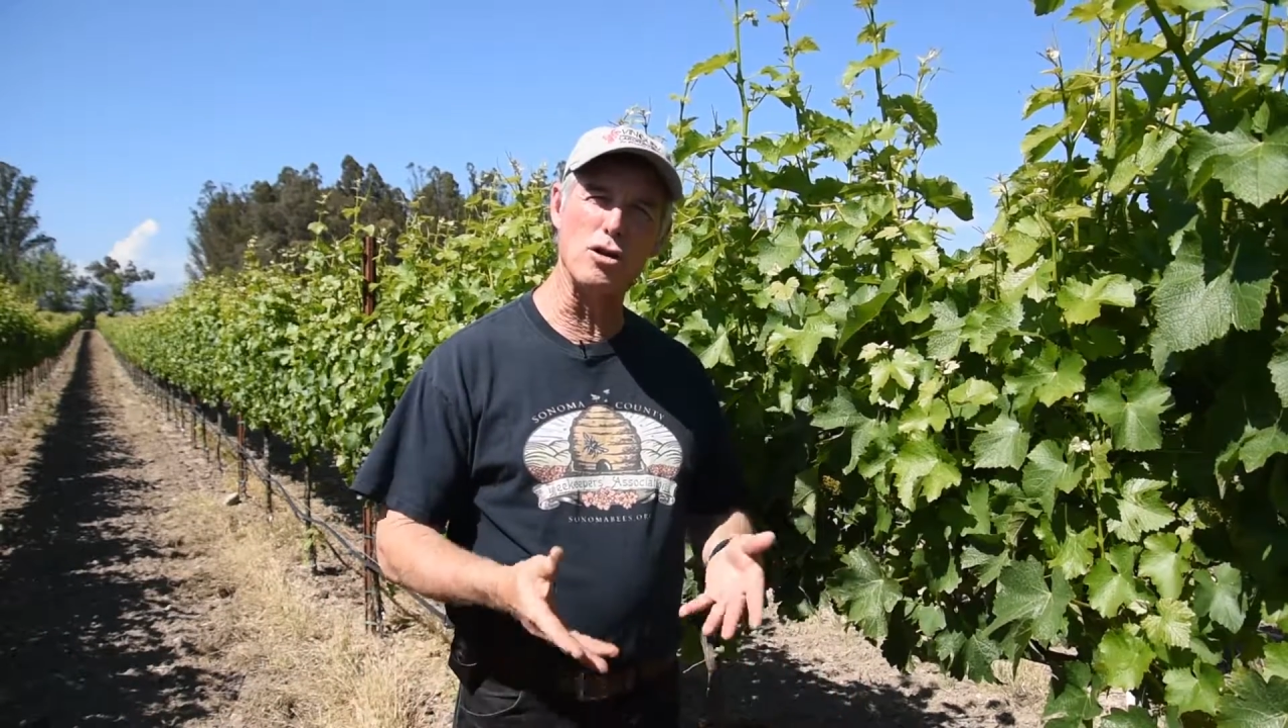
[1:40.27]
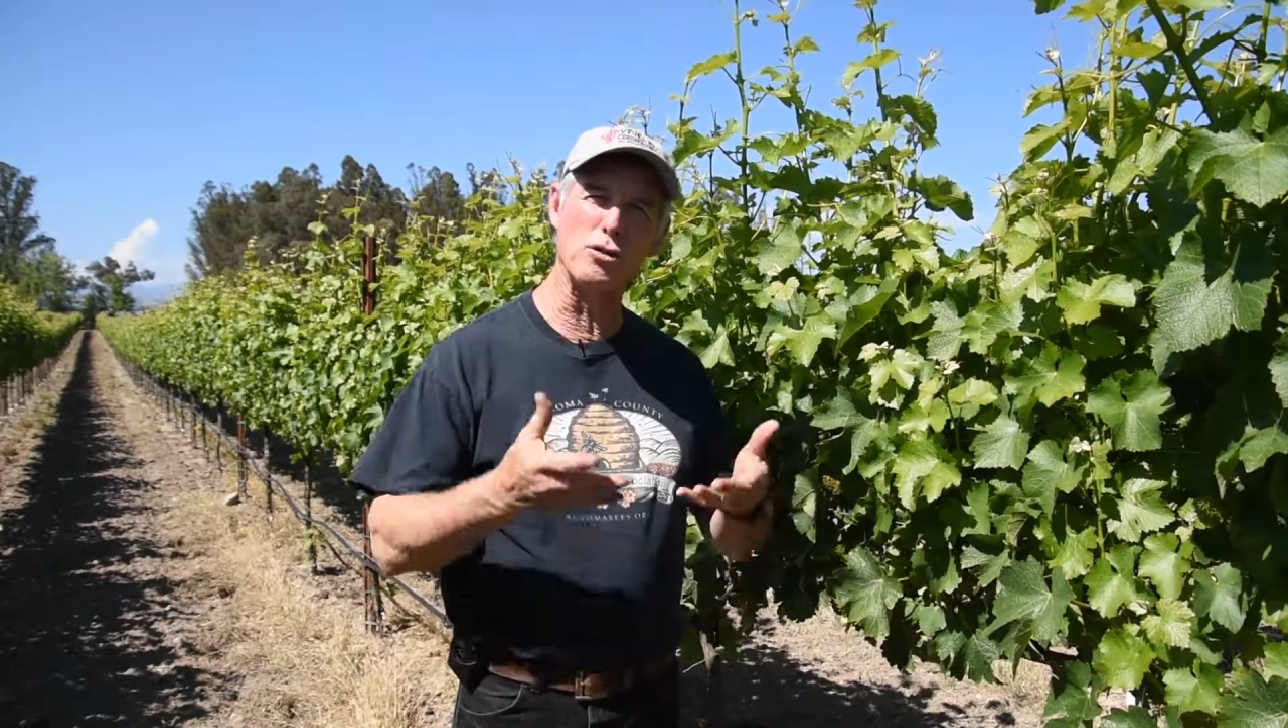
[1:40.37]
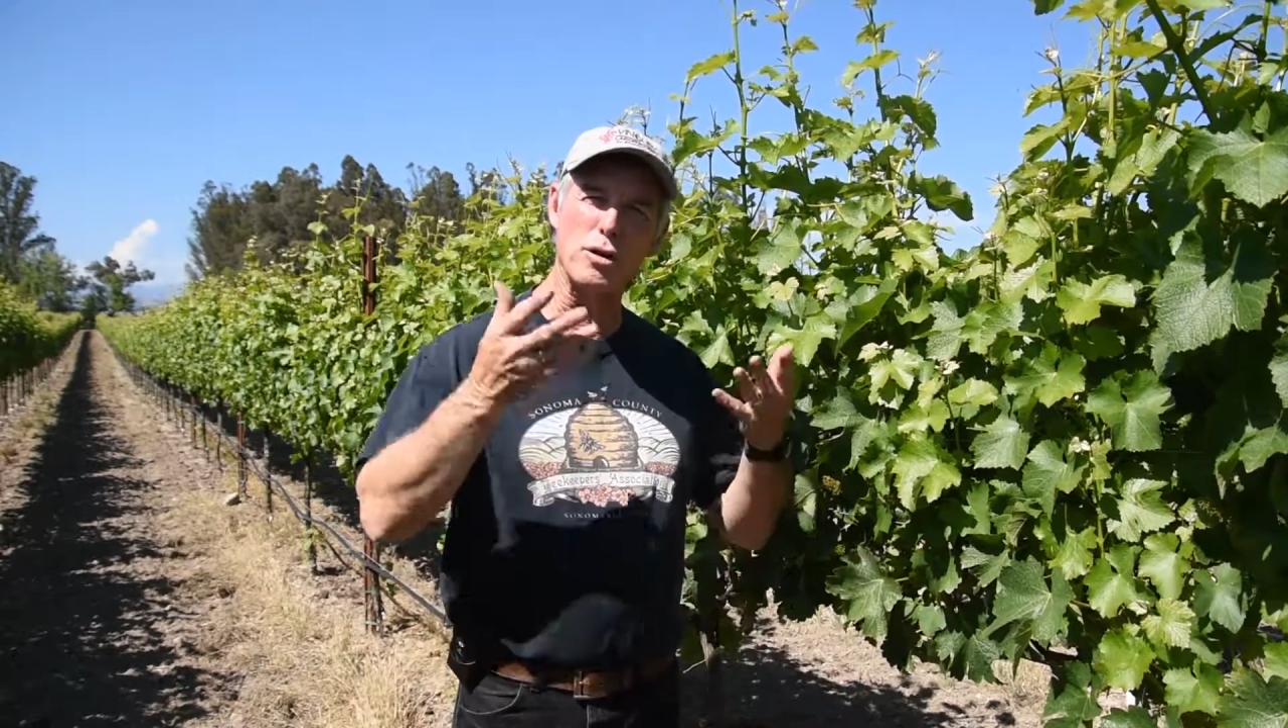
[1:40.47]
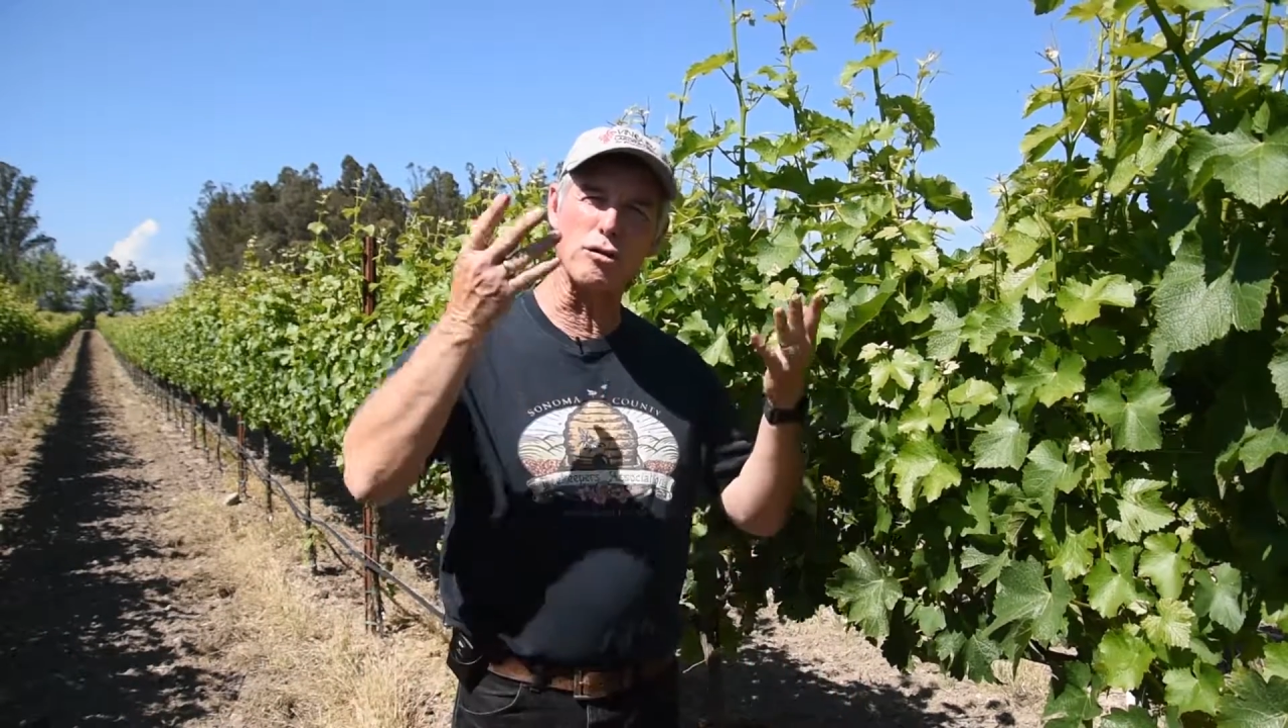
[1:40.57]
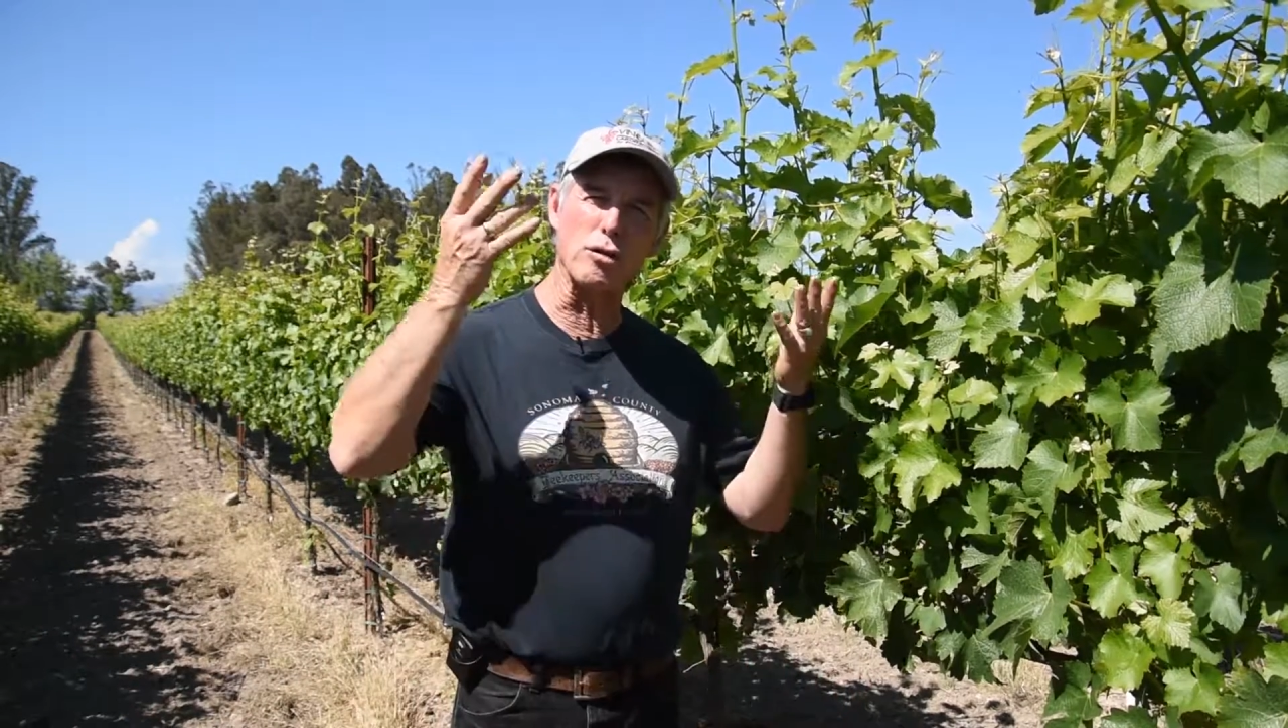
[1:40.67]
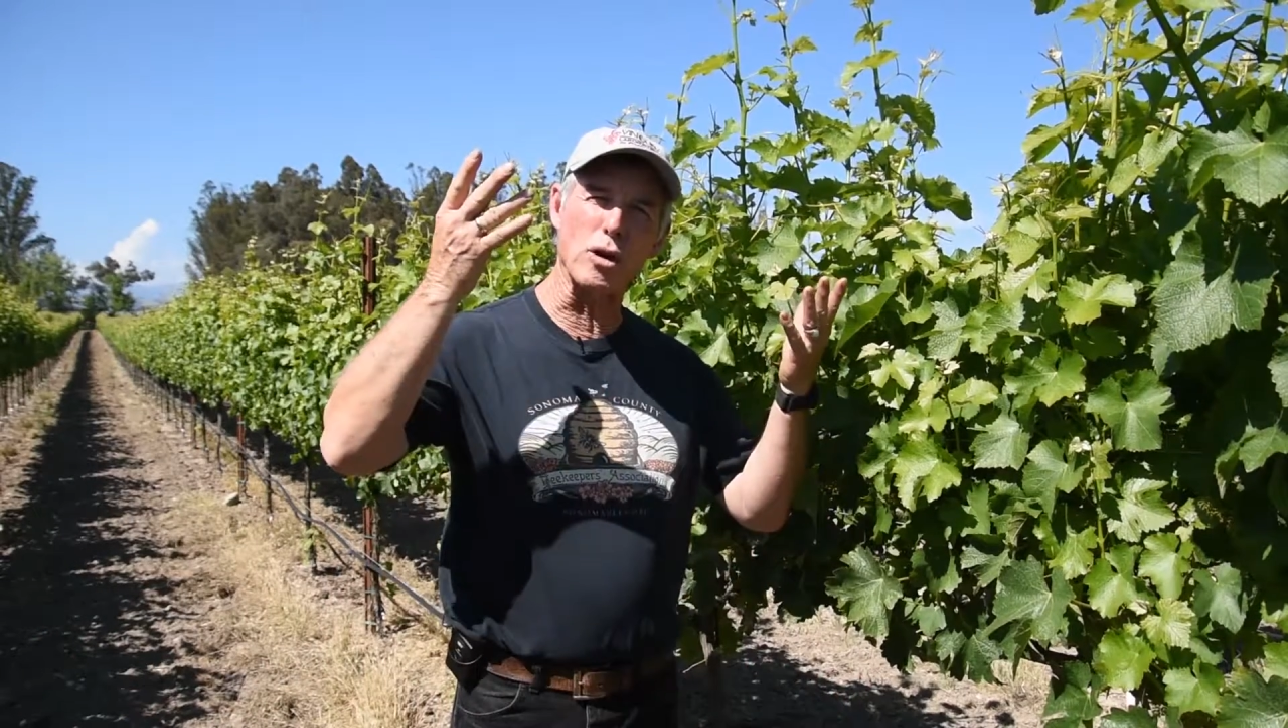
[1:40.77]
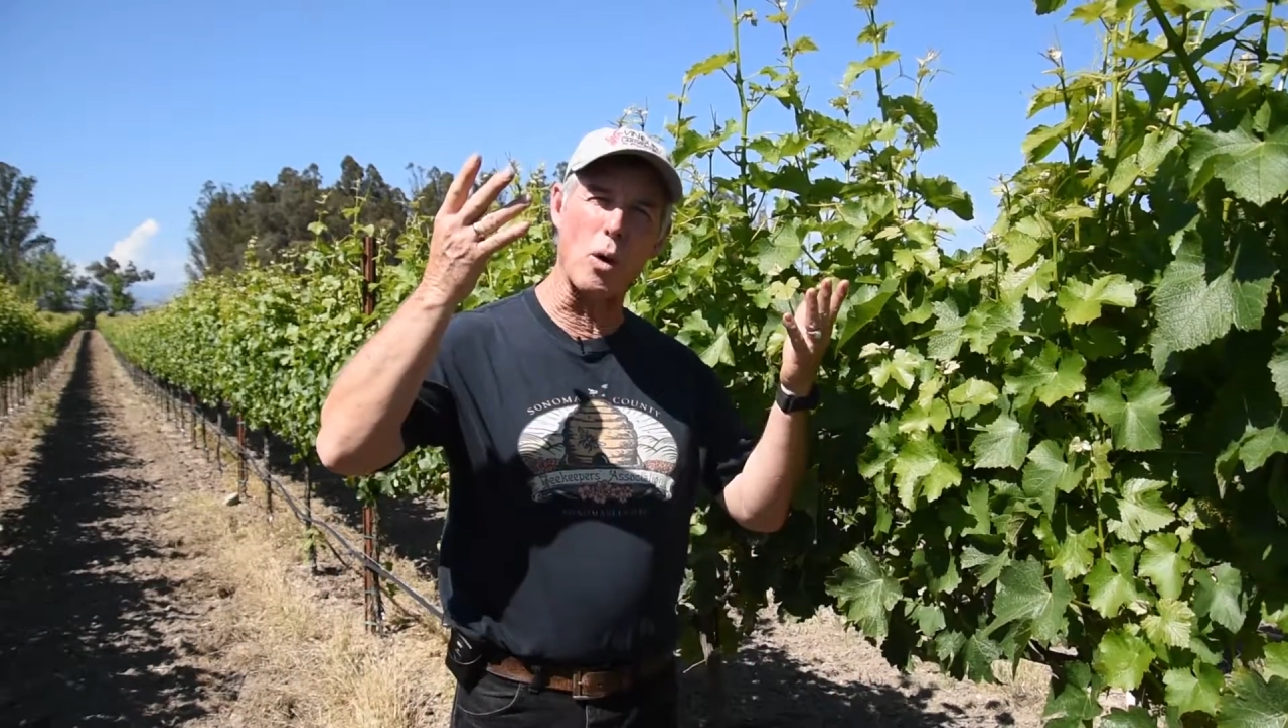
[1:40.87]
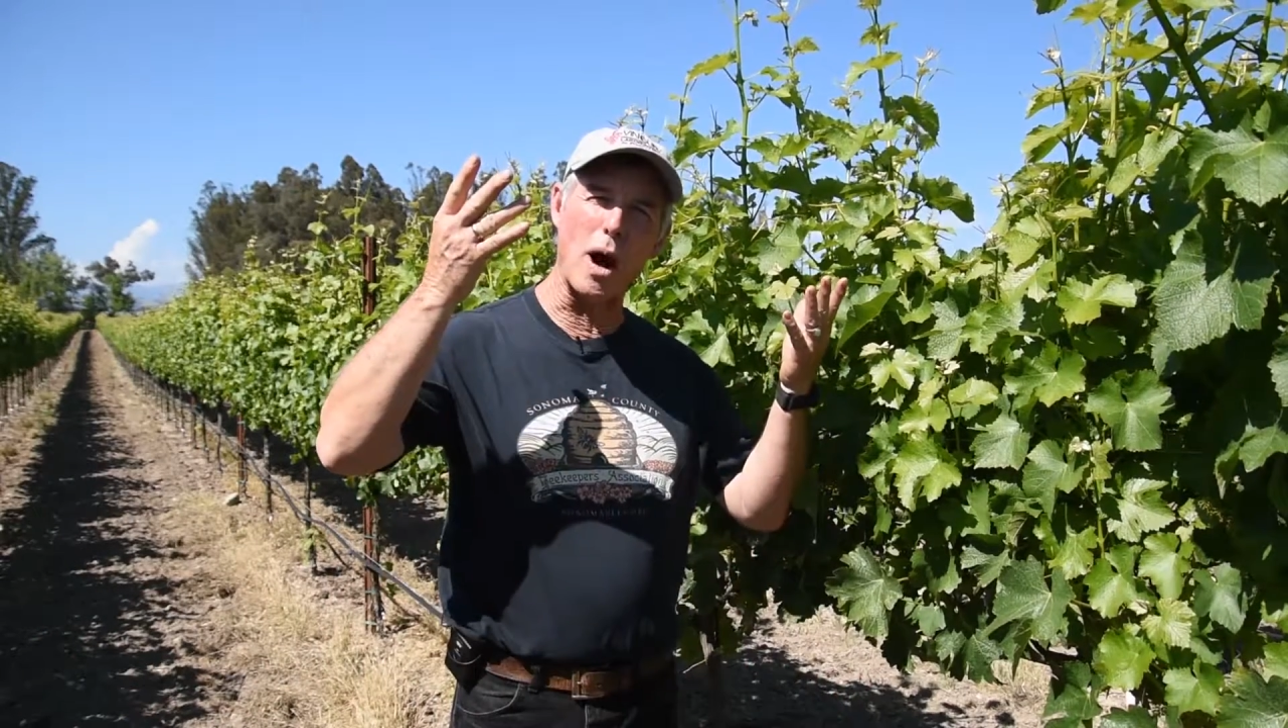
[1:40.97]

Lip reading: nutrients will